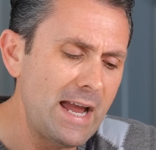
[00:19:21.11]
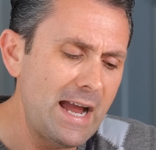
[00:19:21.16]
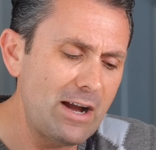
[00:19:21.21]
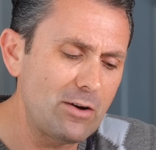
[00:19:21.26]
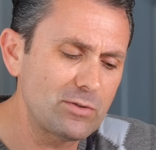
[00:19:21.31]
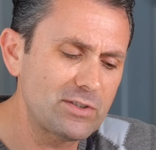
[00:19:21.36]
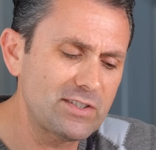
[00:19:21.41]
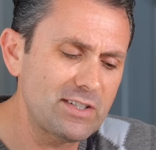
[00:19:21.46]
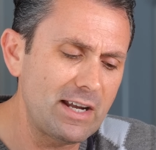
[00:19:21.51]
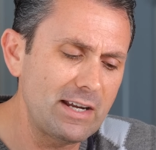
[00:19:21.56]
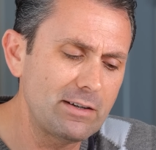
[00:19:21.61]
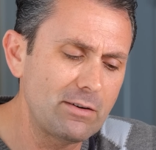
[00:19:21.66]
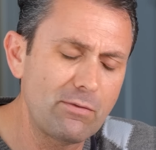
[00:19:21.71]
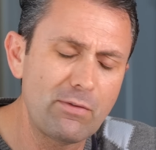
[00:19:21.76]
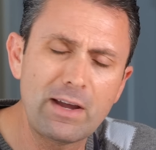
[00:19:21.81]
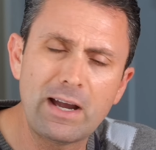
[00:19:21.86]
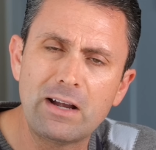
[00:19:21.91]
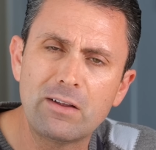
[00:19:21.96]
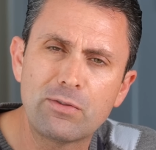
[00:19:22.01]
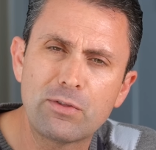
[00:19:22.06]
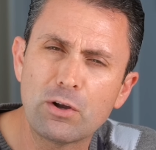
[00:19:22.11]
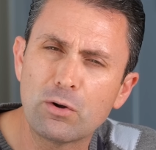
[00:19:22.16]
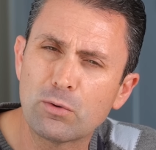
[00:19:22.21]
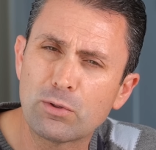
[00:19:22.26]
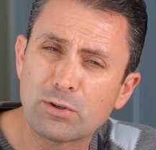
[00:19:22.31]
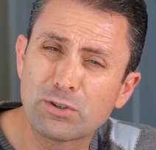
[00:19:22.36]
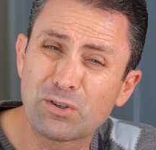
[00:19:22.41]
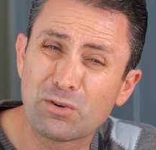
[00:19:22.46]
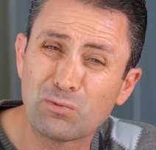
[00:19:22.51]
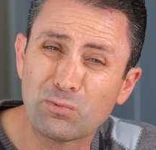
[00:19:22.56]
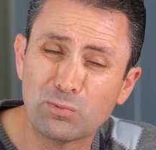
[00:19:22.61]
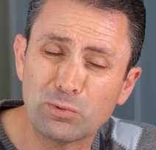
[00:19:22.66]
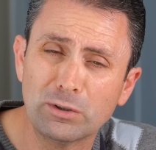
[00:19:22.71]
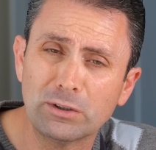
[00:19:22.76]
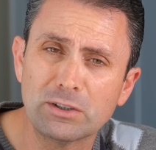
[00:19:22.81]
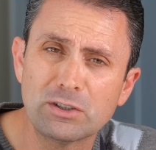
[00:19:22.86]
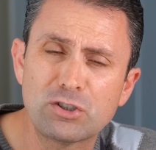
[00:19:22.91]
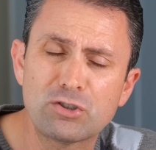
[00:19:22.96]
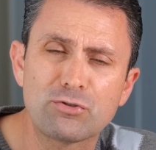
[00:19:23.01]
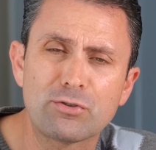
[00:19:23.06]
Outside of that, though, there's a
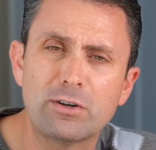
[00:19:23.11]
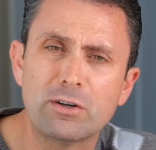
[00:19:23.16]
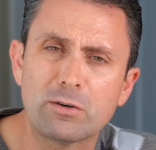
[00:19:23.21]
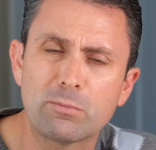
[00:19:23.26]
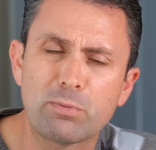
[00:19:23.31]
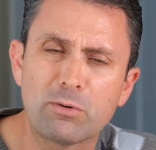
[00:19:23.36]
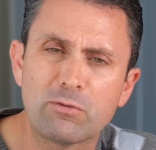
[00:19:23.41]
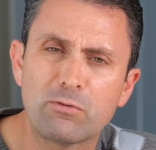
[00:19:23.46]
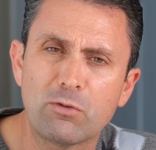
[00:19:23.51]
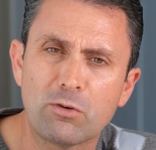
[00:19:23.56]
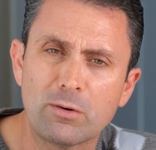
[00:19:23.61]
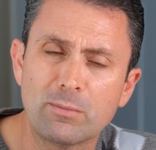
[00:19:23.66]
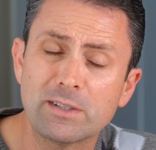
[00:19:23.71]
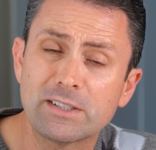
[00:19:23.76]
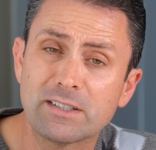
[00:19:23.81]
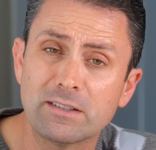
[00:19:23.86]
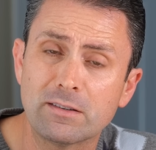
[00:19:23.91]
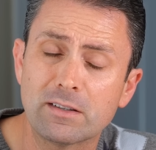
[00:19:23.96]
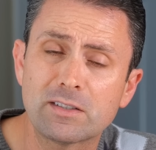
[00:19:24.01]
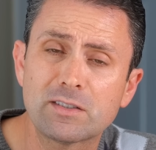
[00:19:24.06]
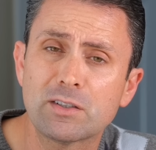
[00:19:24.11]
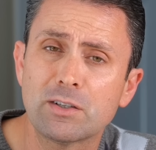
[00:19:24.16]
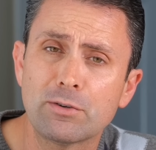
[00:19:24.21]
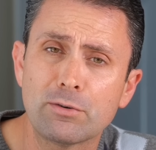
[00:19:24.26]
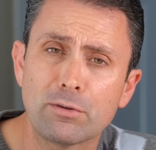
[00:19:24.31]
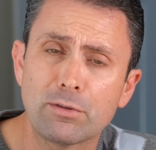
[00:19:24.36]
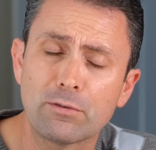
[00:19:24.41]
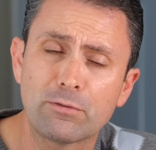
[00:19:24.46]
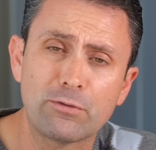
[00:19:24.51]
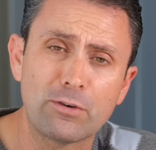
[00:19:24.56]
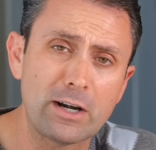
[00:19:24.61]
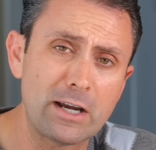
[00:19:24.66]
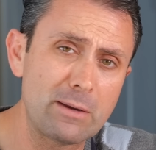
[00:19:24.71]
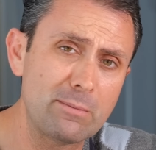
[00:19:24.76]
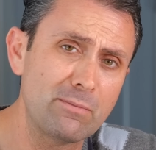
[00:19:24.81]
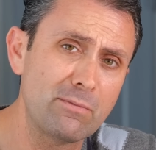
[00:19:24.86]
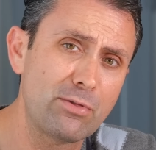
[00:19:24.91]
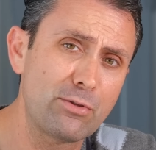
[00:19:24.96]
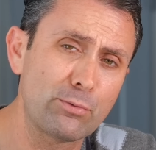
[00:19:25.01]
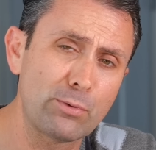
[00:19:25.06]
really strong performance in the center of the
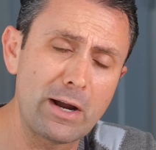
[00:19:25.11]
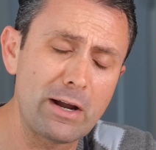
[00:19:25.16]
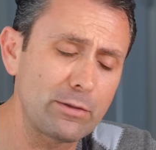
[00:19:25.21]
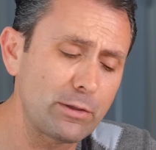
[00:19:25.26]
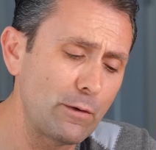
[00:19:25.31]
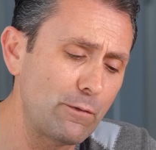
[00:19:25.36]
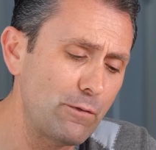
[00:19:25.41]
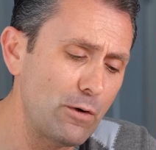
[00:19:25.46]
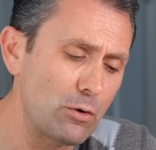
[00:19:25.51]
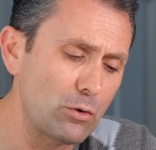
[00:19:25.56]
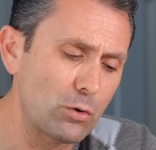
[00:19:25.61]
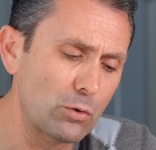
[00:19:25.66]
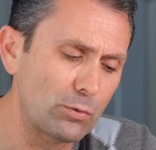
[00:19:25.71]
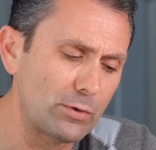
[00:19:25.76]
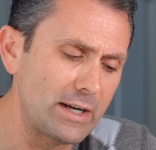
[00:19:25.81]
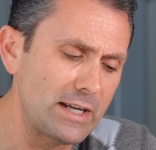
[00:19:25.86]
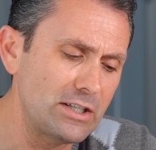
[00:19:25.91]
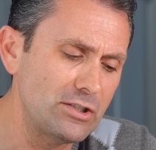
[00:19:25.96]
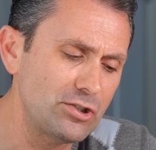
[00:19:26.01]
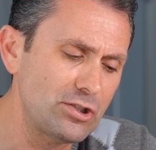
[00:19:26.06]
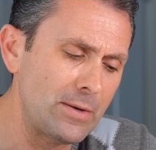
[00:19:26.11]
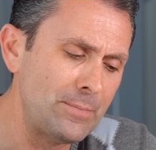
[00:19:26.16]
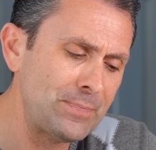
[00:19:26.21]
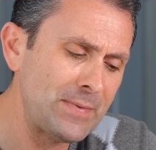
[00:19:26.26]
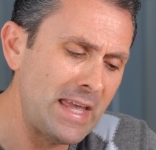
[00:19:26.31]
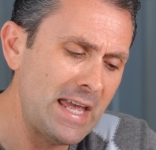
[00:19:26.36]
frame throughout the focal range.